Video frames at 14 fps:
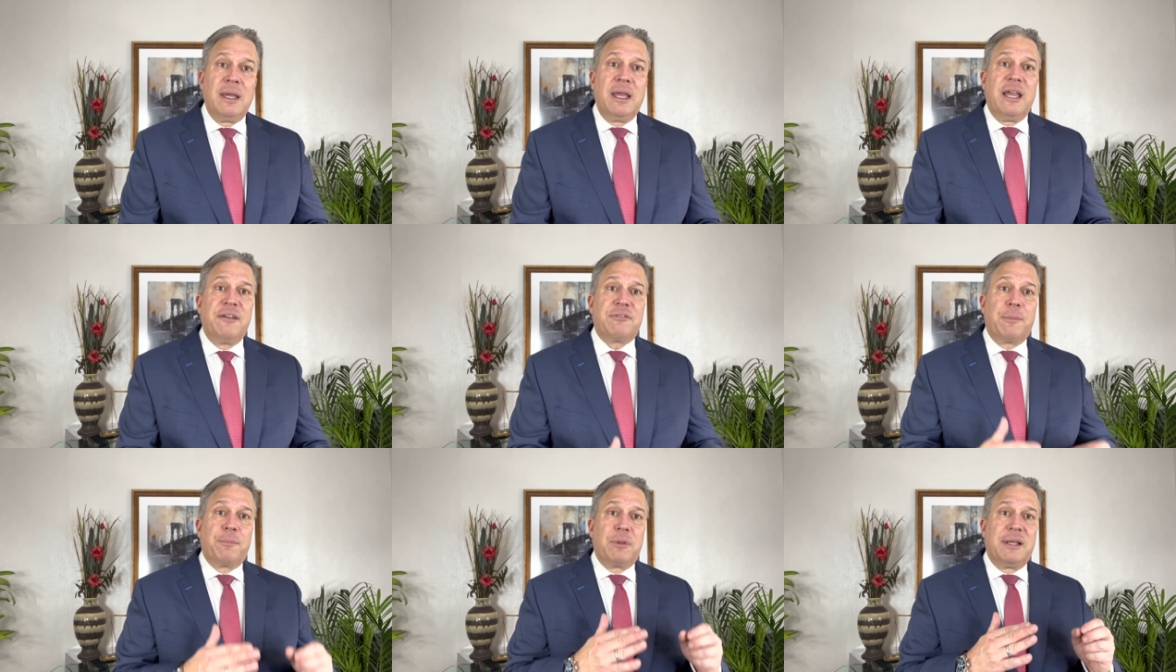If
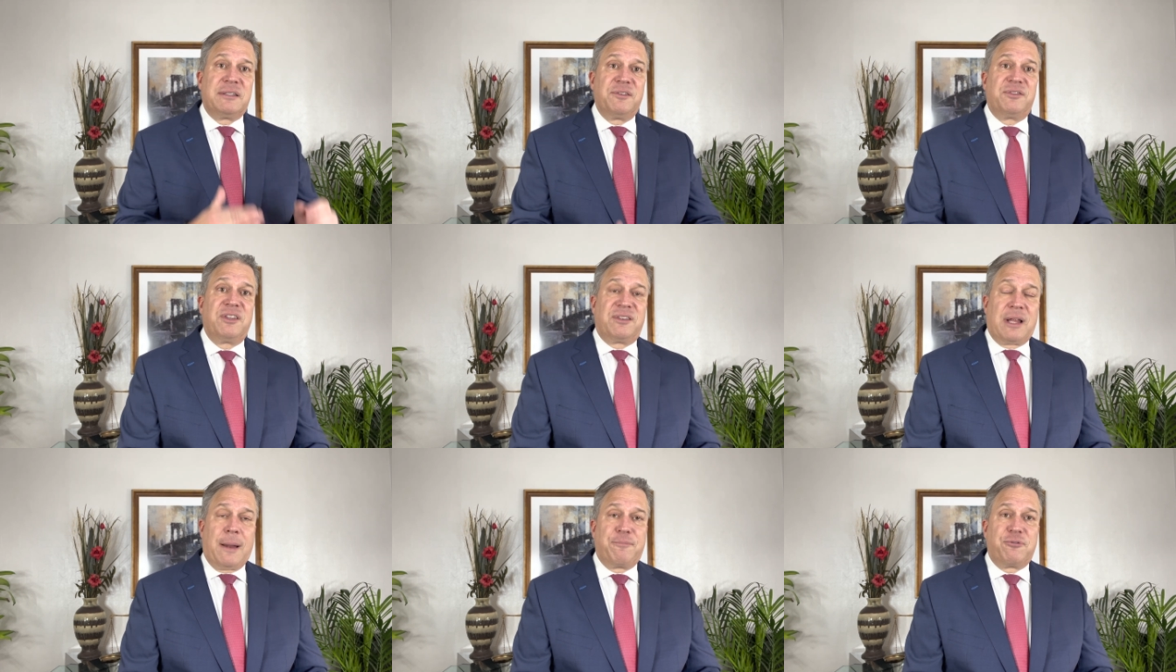the plaintiff does
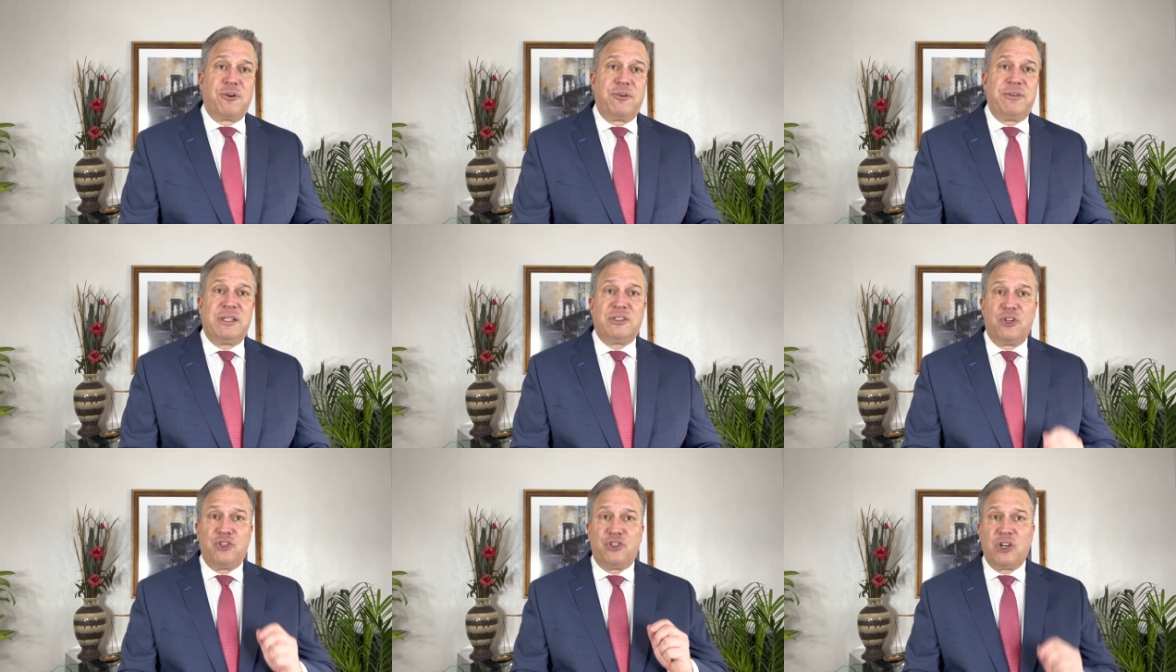not prove it,
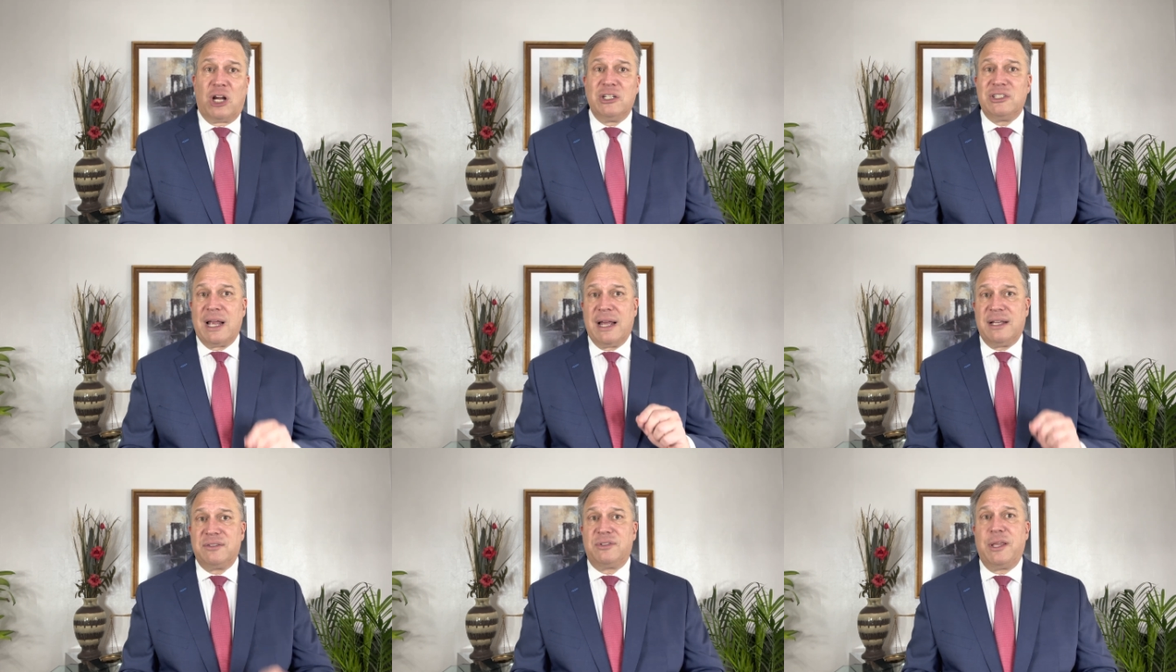the judge
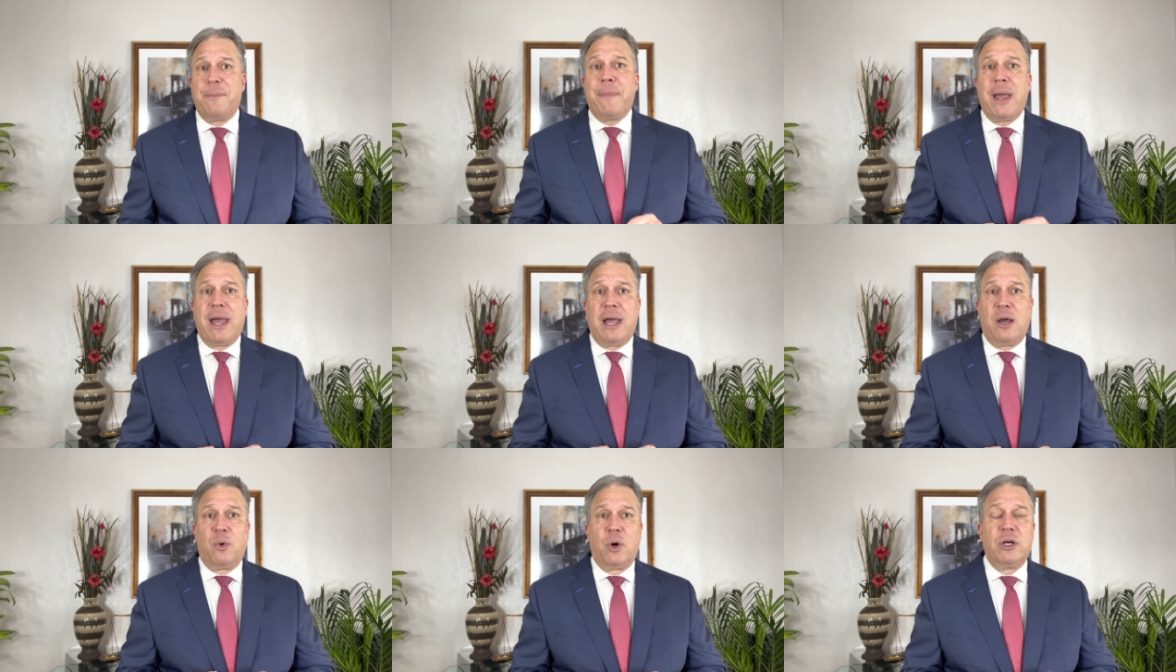has the
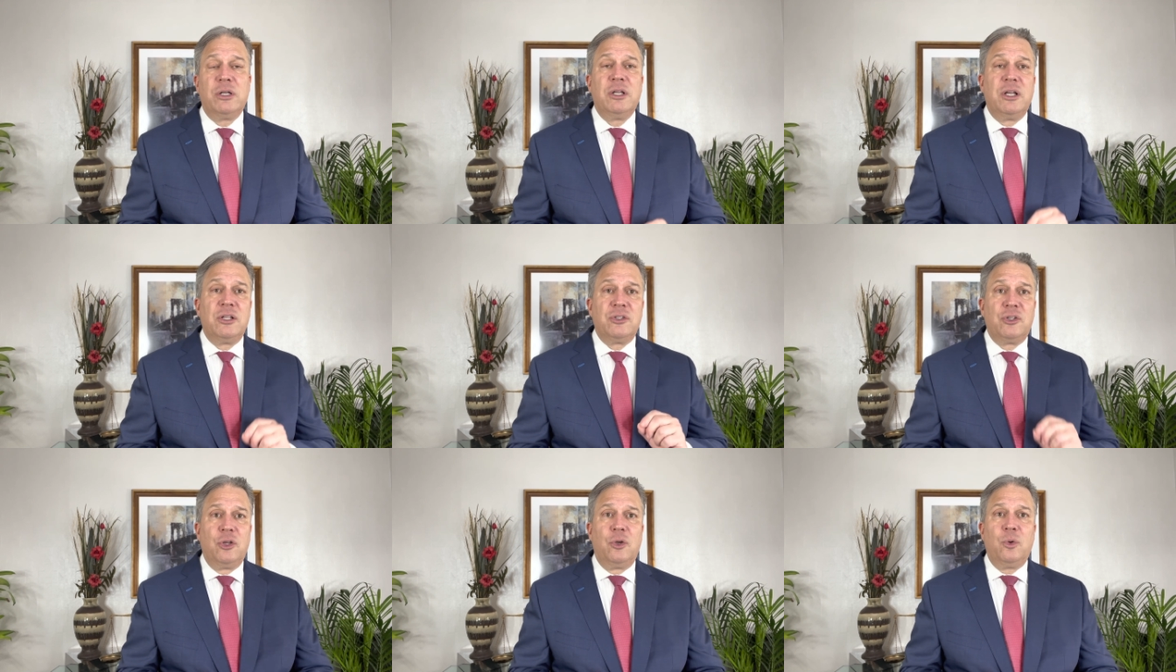power
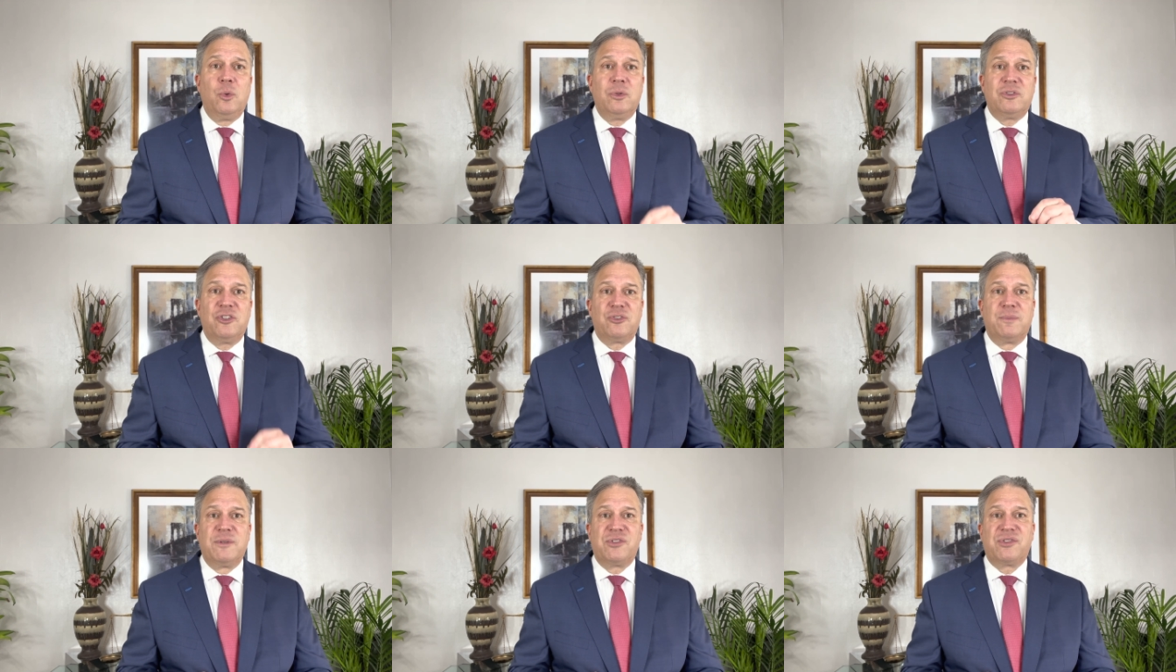to
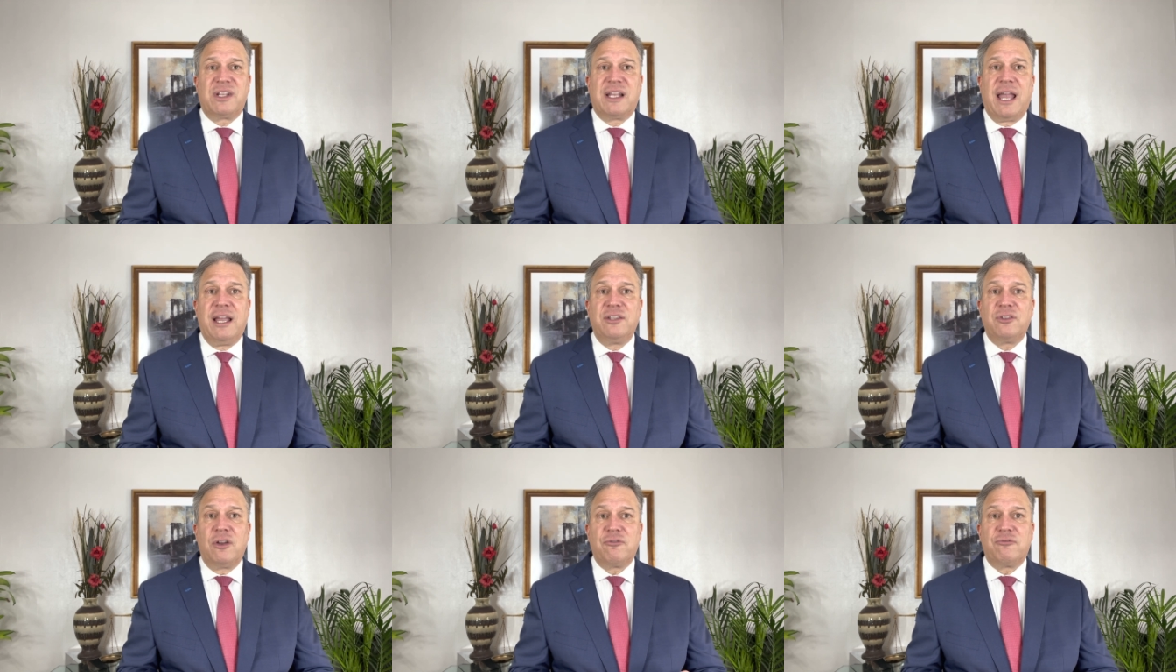dismiss the
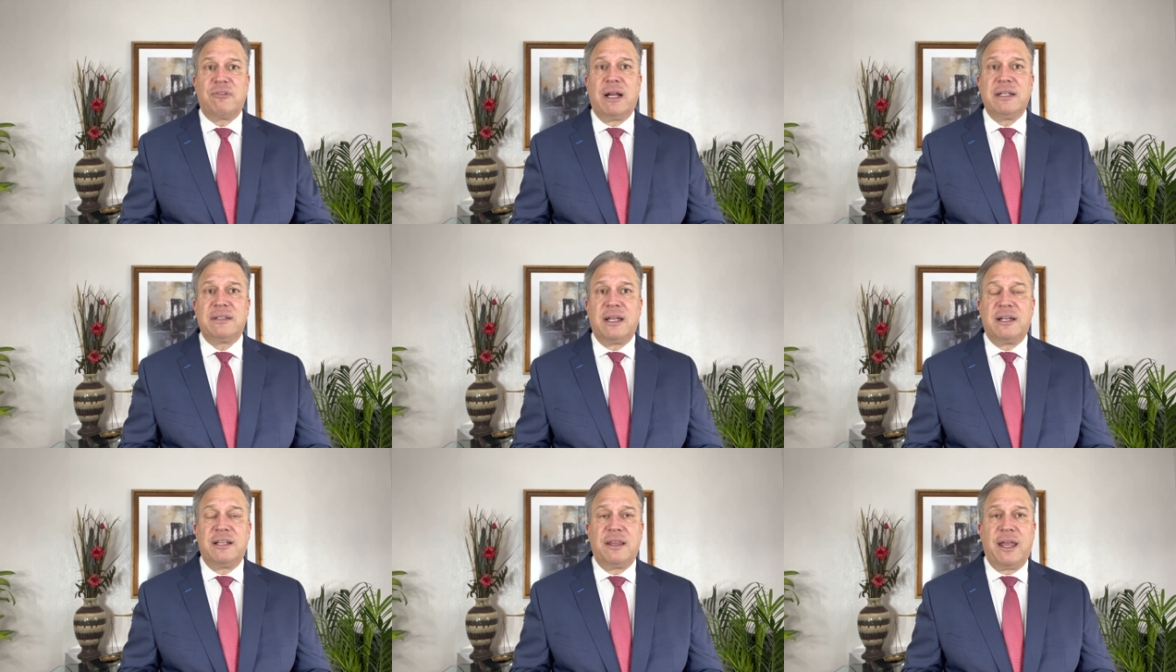case right
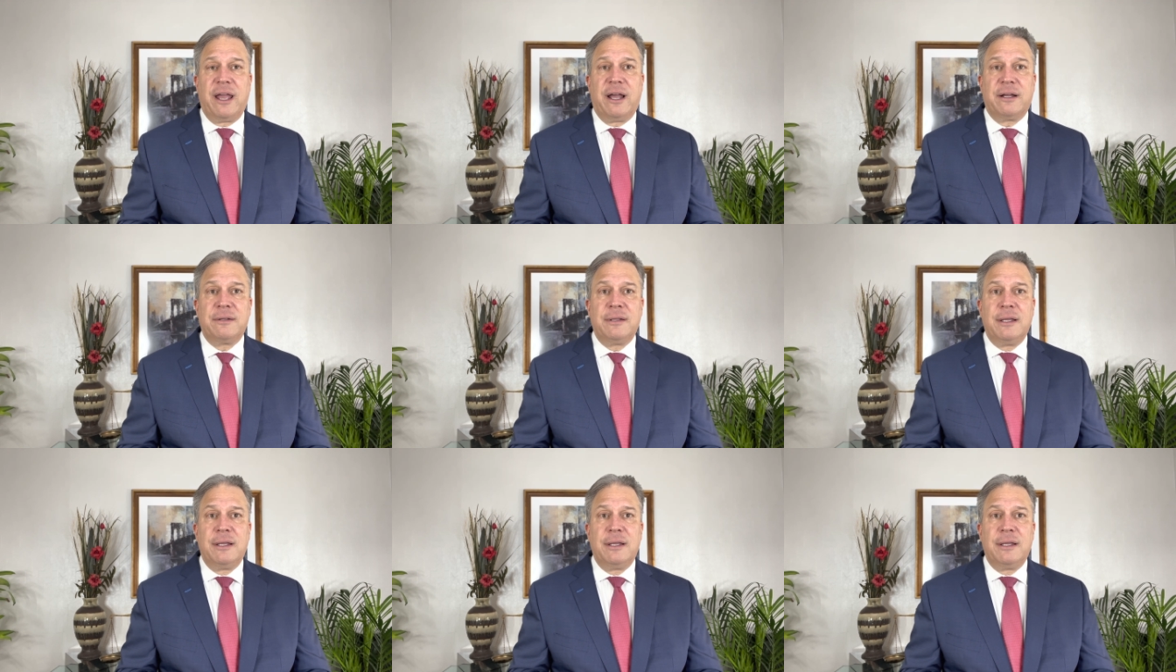then and there.